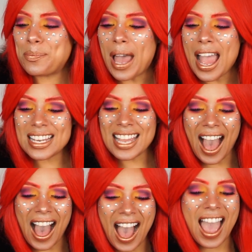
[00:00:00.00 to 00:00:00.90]

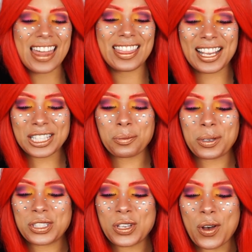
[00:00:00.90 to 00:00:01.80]
PEÑA, and this
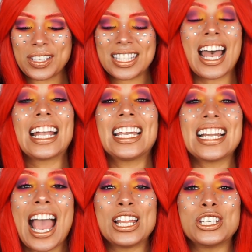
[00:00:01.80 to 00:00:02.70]
was your second
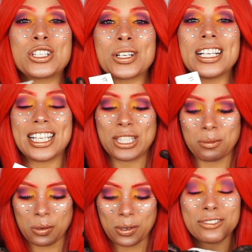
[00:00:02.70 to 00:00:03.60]
entry. This
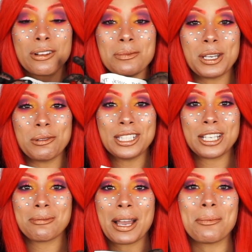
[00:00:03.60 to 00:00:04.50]
one was from
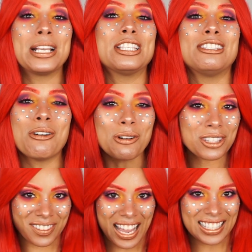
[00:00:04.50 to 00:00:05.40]
YouTube. That means you
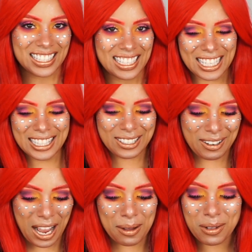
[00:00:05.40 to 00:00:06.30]
also entered it
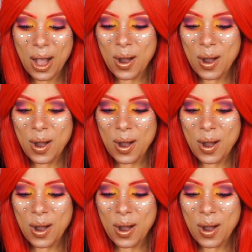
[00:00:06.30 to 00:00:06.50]
Instagram.